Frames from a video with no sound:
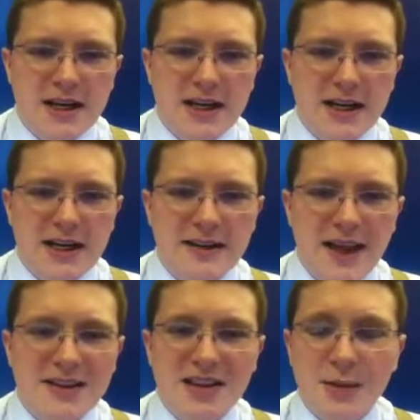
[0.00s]
and
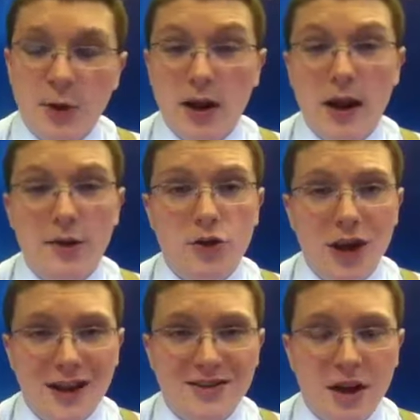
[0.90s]
that's going to bring another
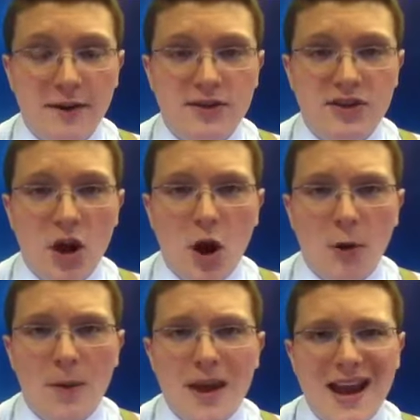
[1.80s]
chance of
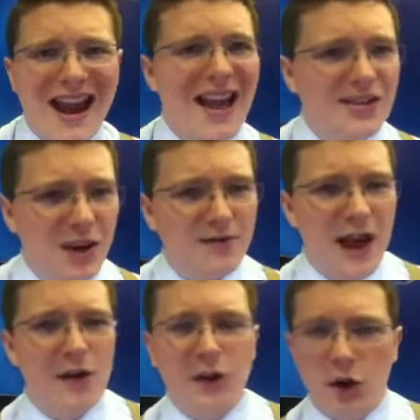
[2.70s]
snow. And as of
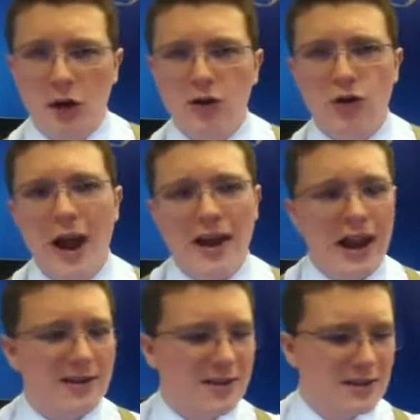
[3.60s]
now, the current track
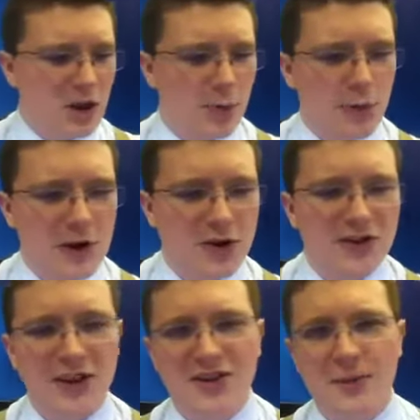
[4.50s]
has this low pressure
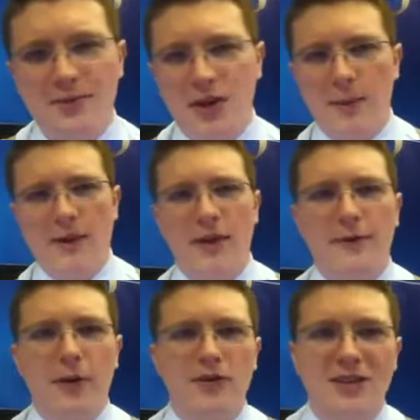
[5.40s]
system. Sorry about that,
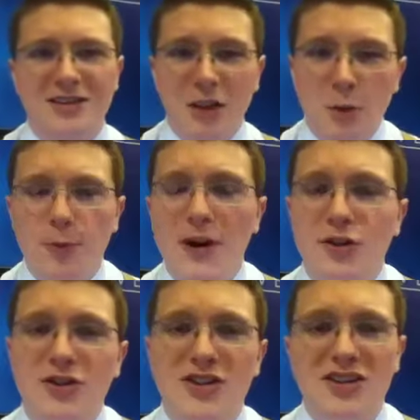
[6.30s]
folks. This low
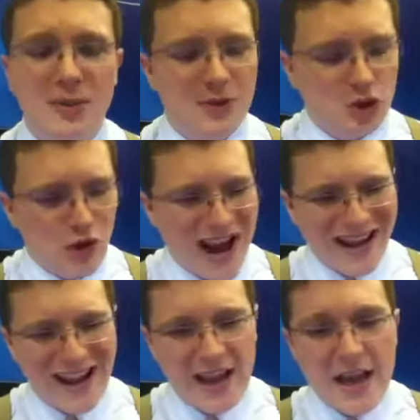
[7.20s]
pressure system is
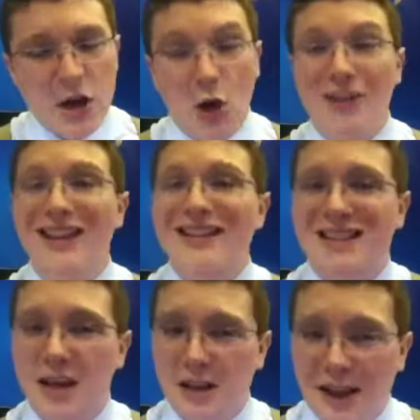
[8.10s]
tracking, or at least
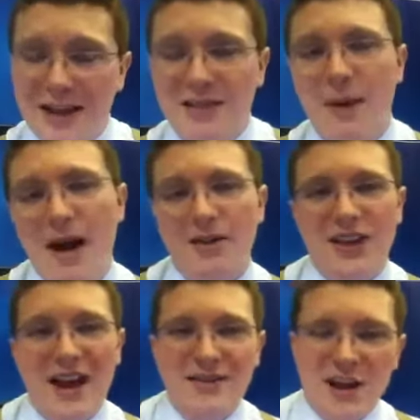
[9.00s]
the latest models
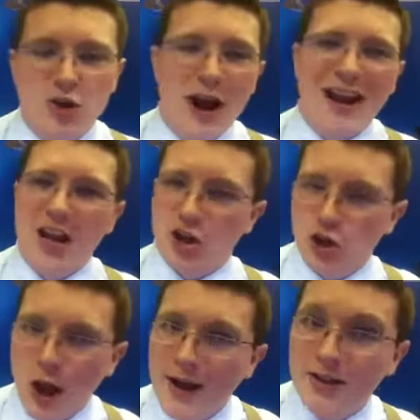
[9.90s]
have that tracking
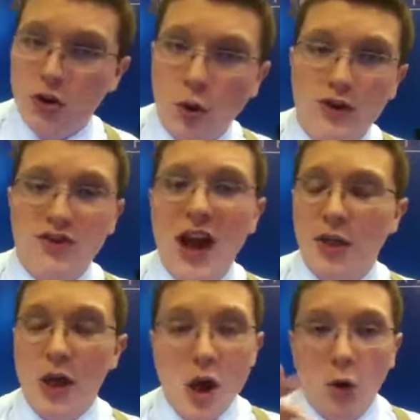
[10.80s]
just to our
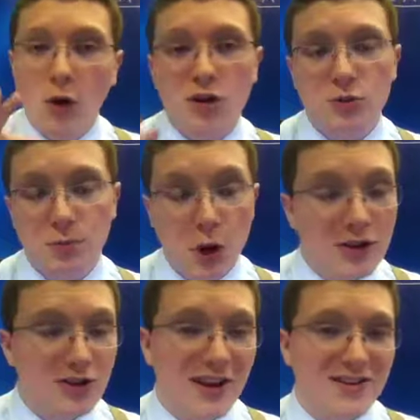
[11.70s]
south, which
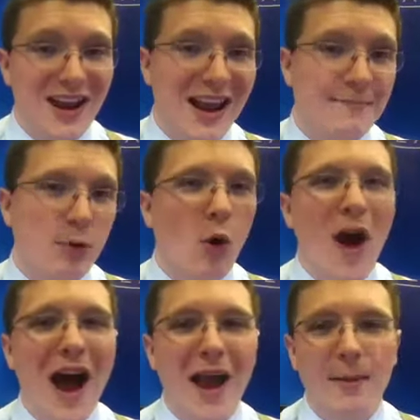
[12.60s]
puts us in
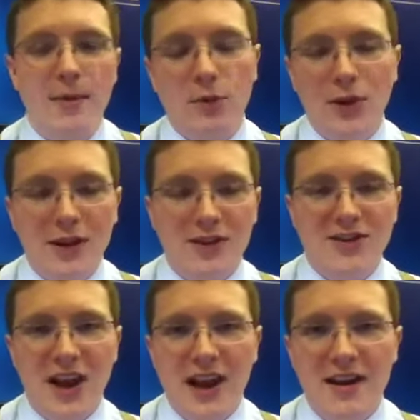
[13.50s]
prime real
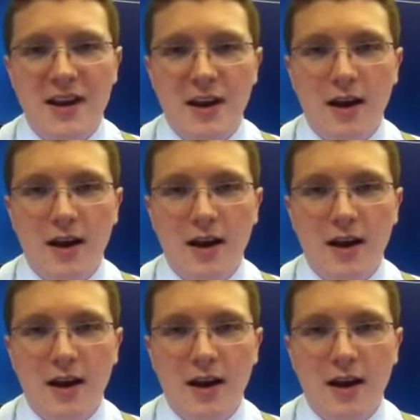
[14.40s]
estate